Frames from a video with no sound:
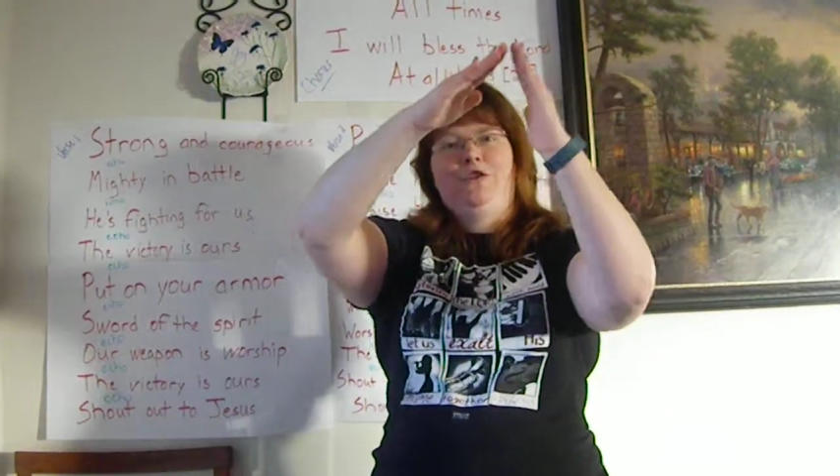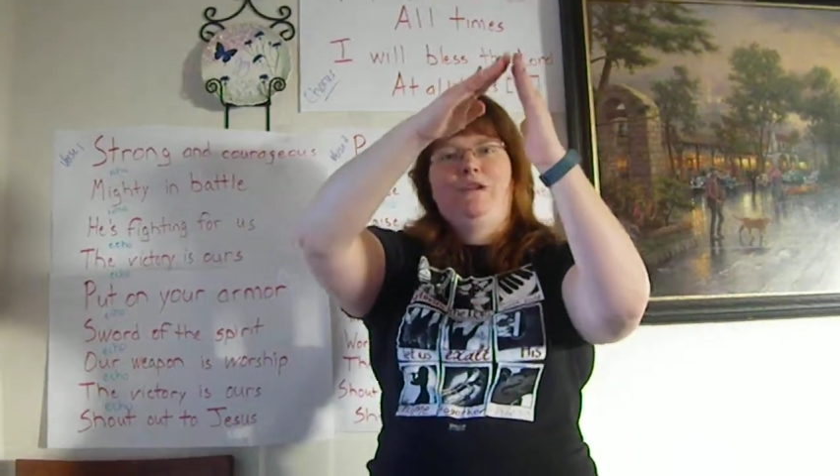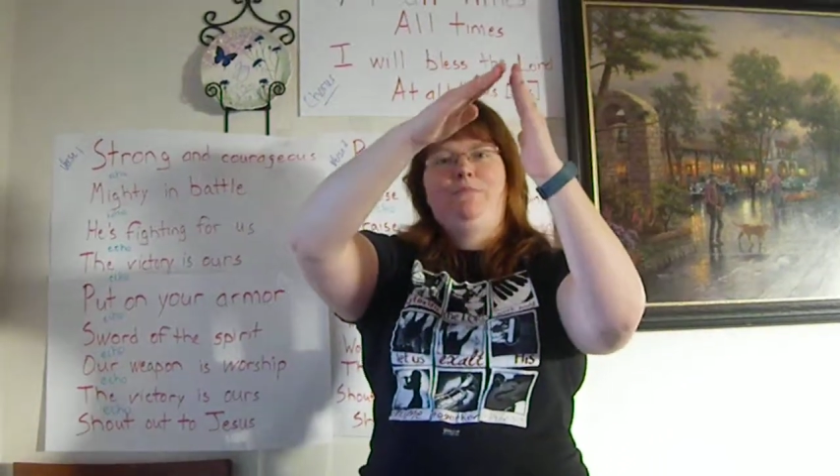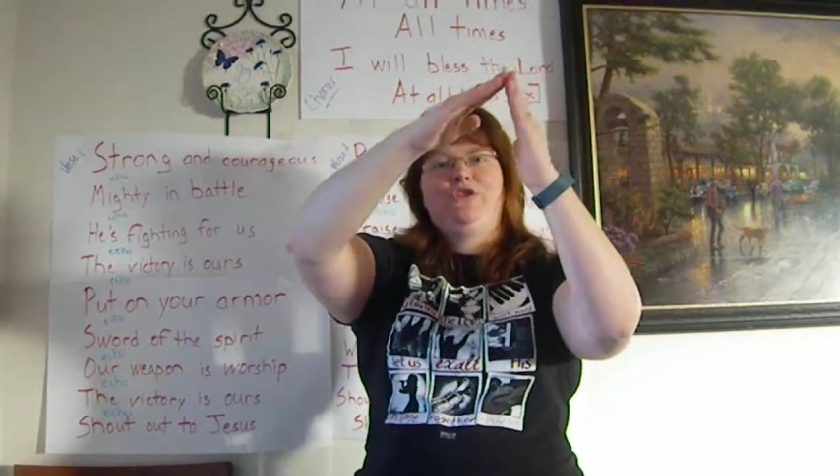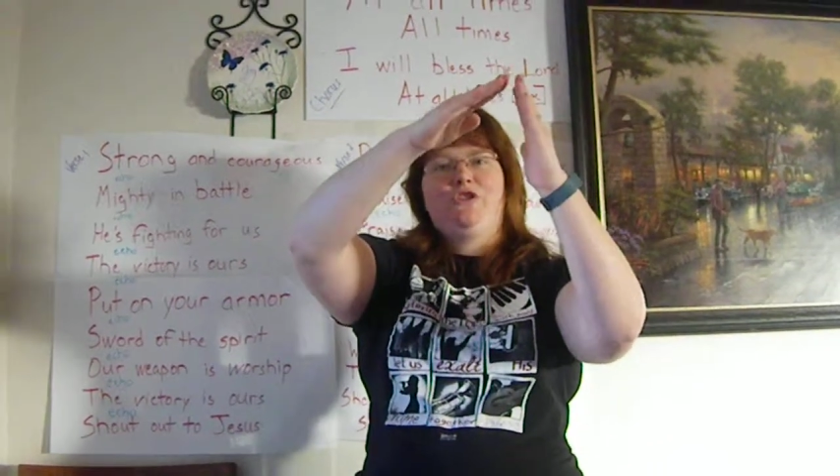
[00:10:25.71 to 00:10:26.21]
you're
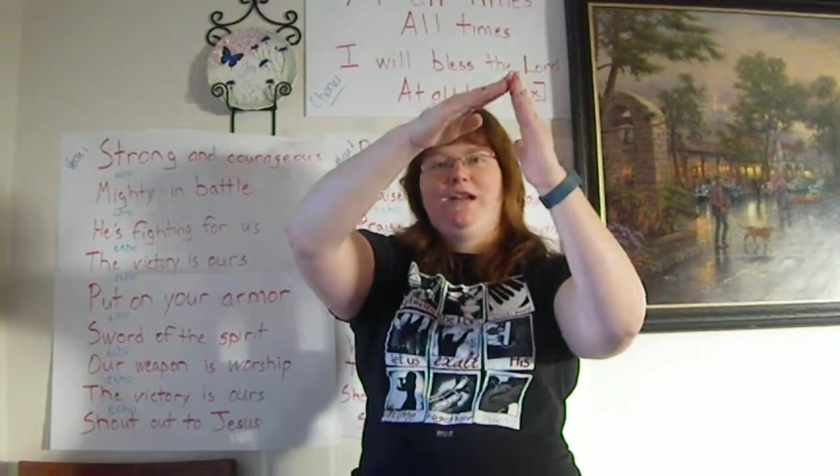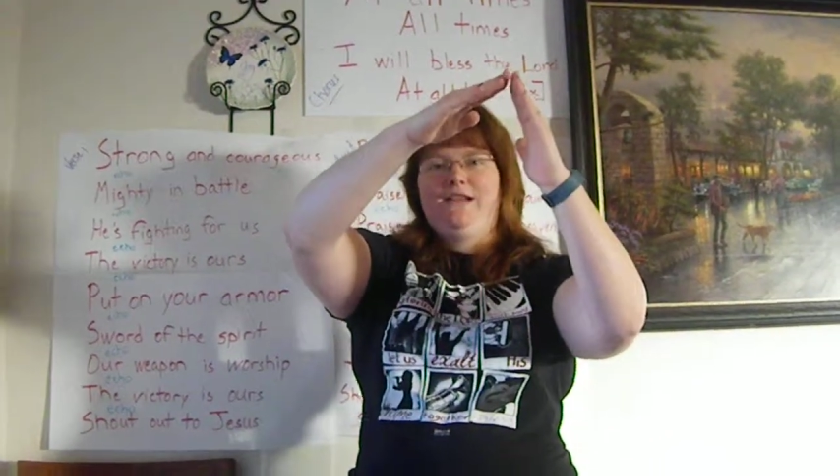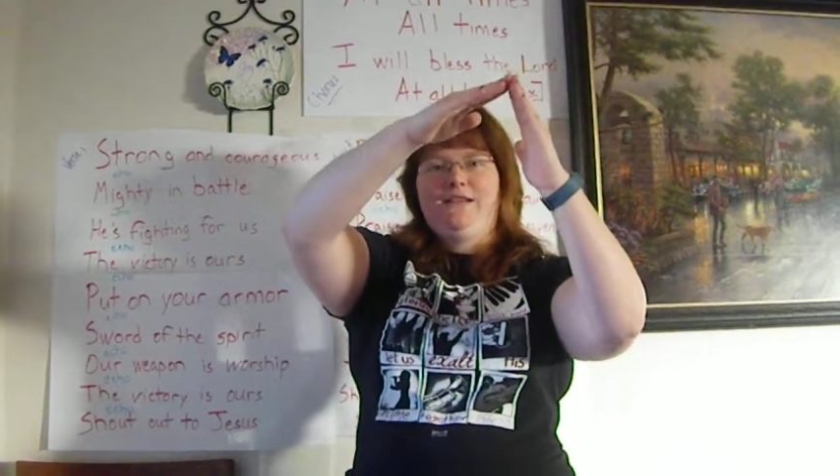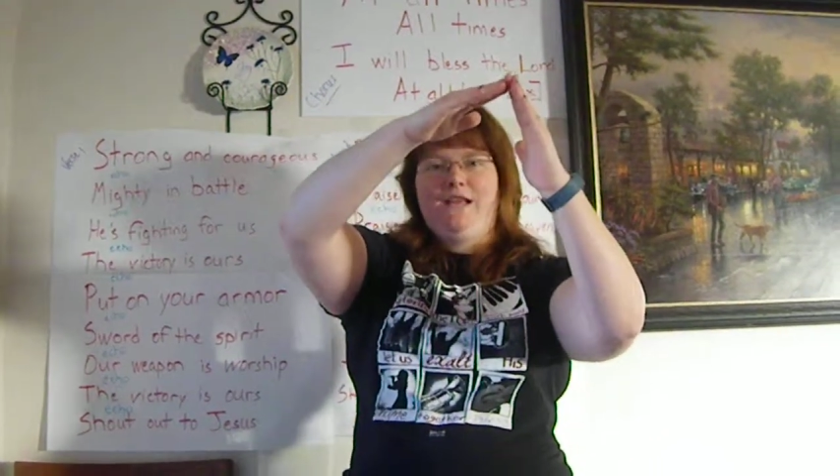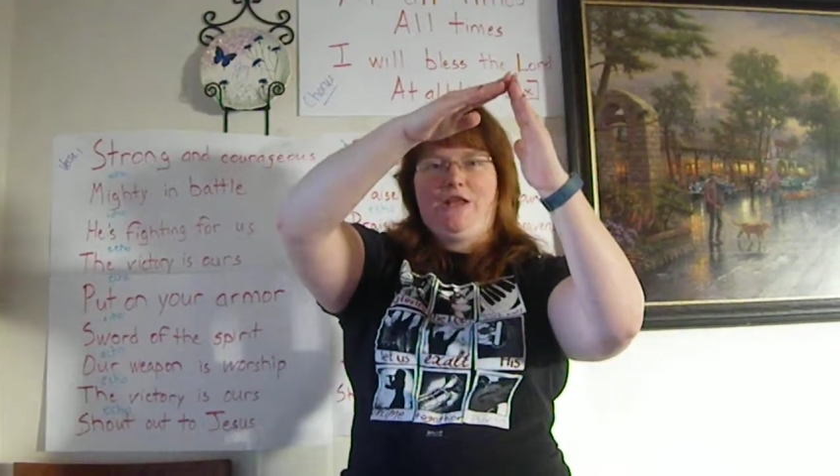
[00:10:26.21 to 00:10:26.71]
going to put your
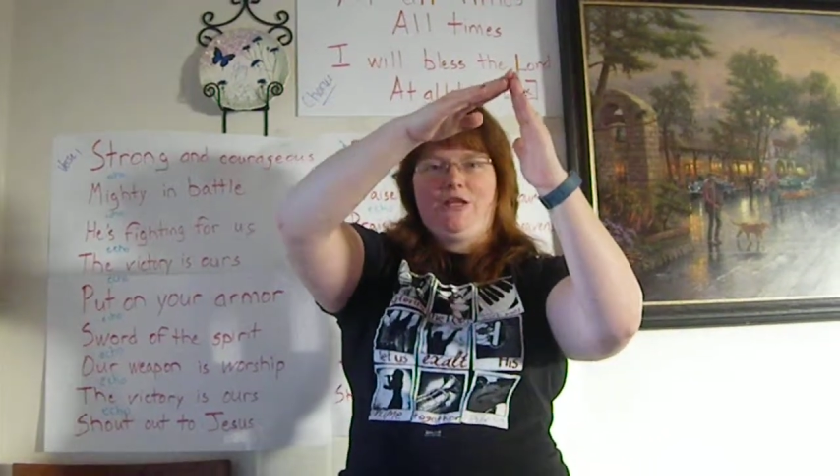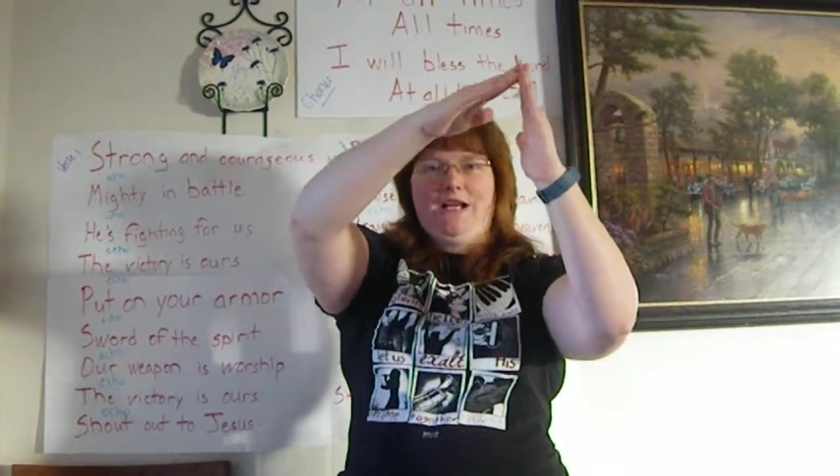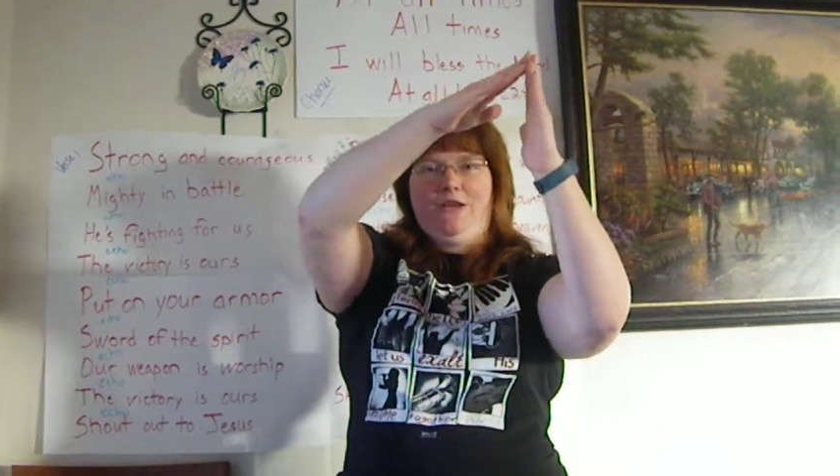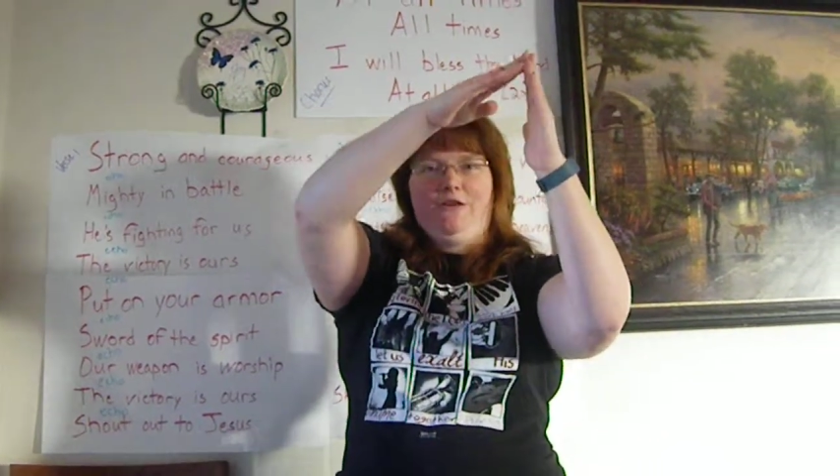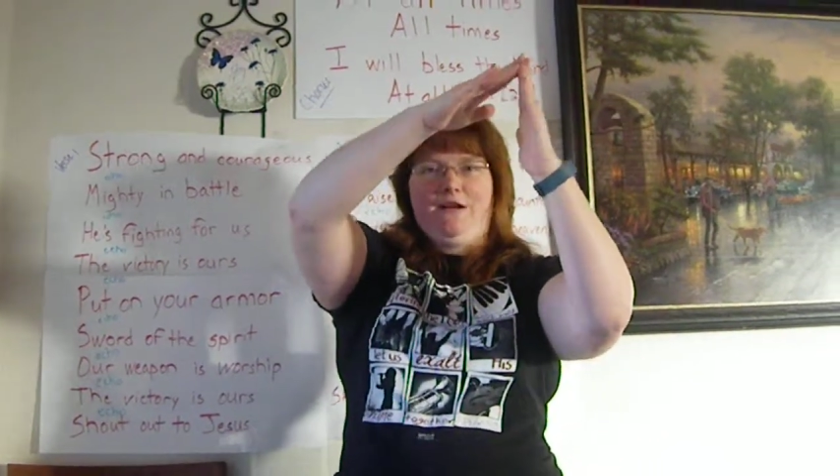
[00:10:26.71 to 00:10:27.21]
hands together
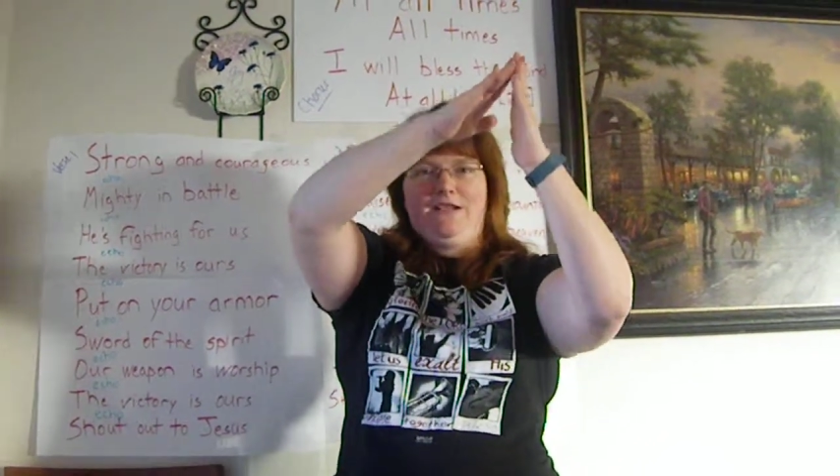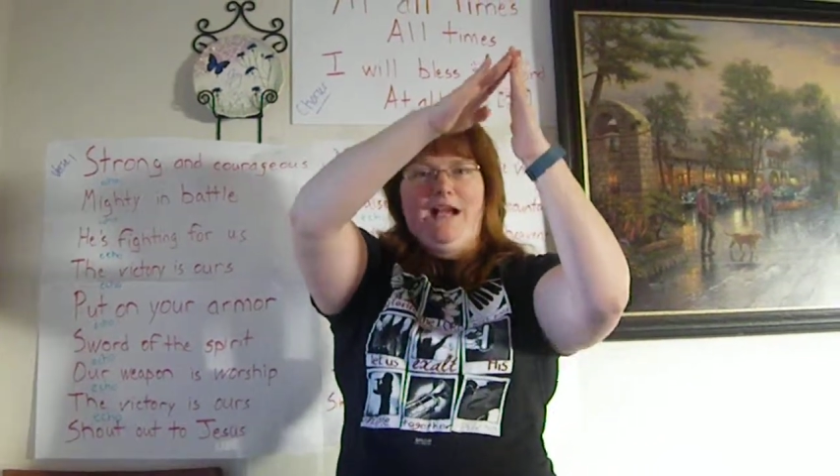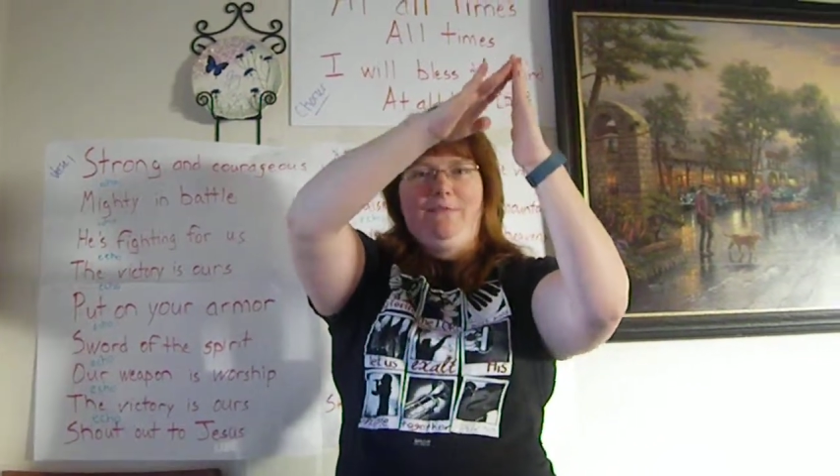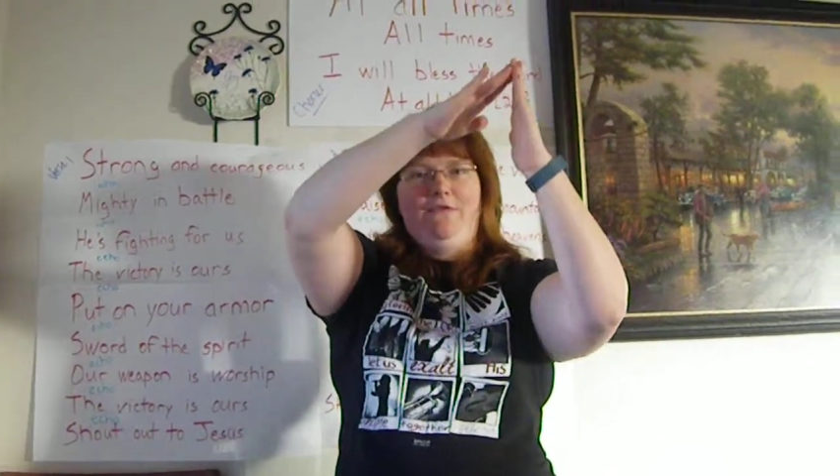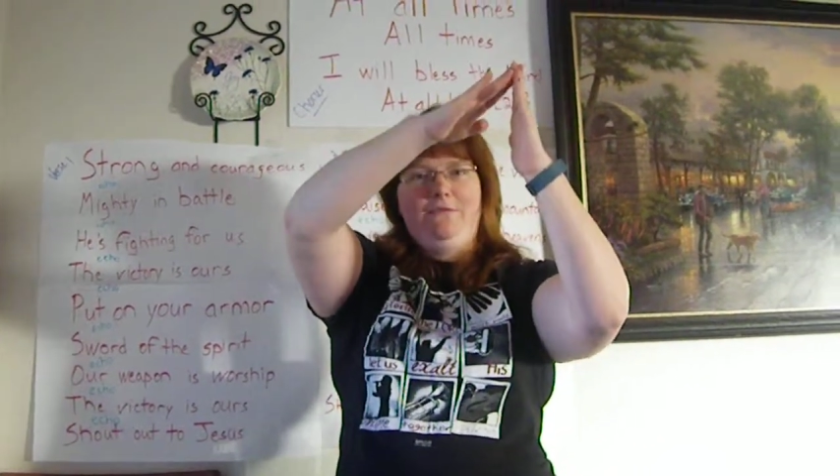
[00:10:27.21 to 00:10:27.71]
like you're on the
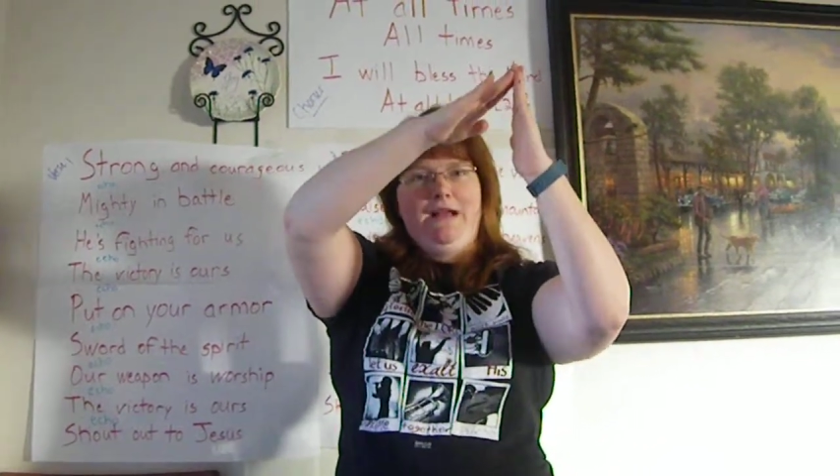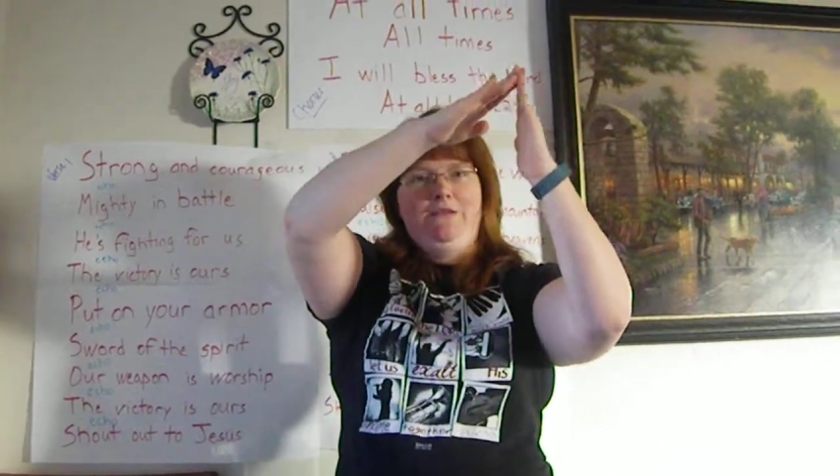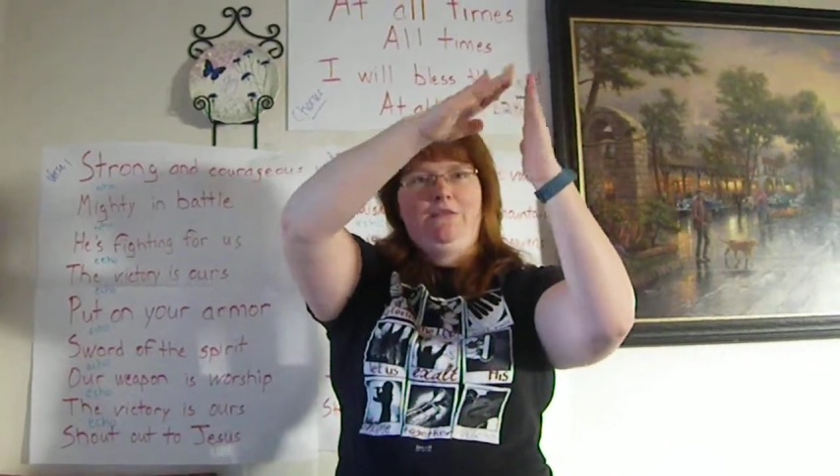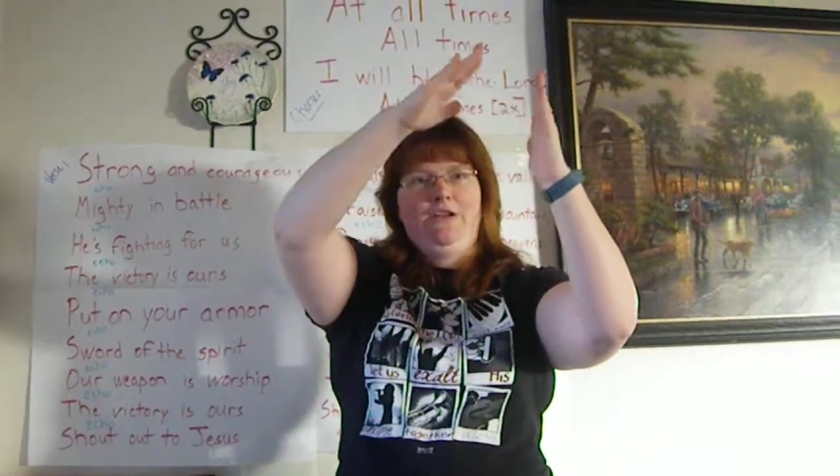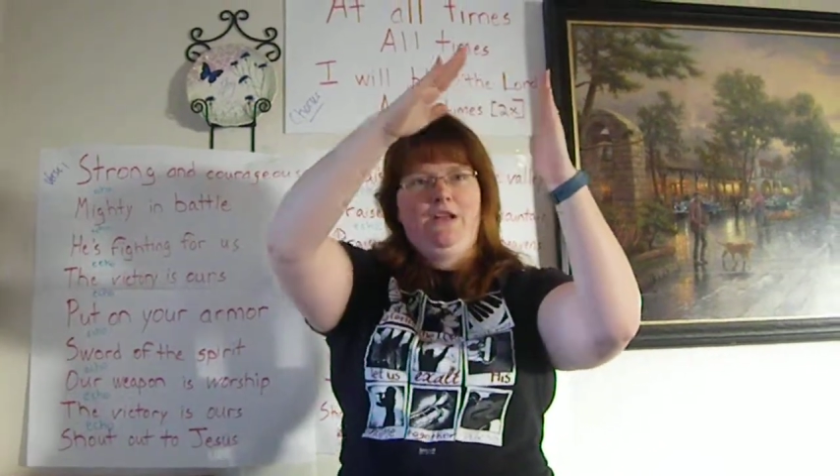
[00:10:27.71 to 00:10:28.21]
top of a
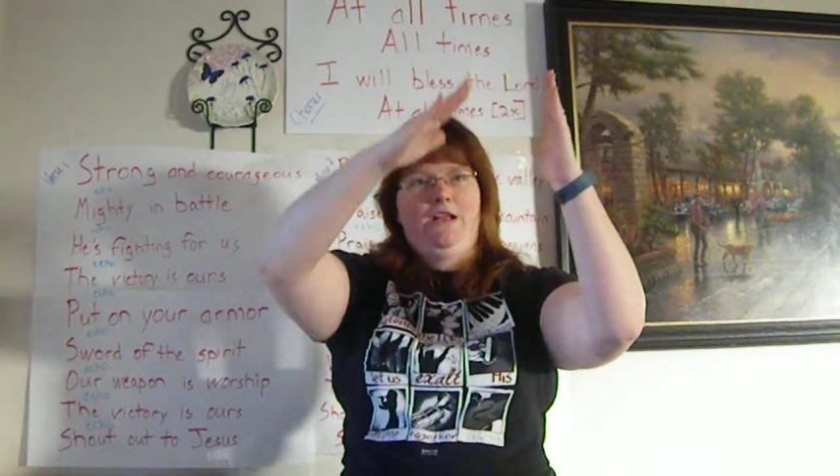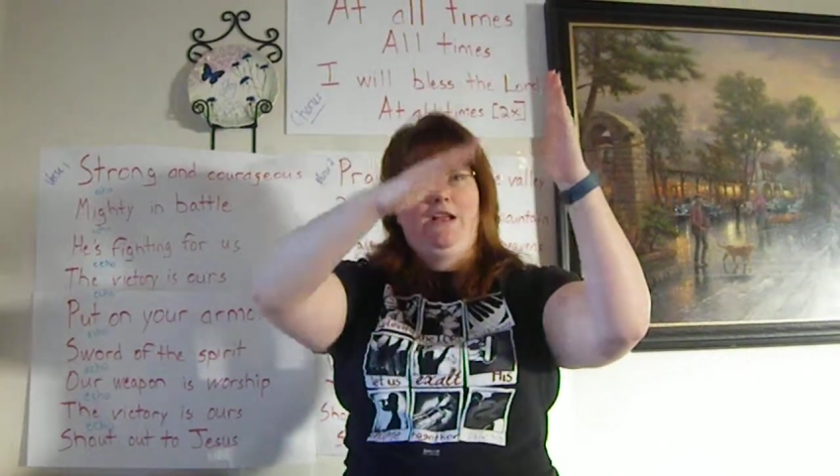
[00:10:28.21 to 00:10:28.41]
mountain,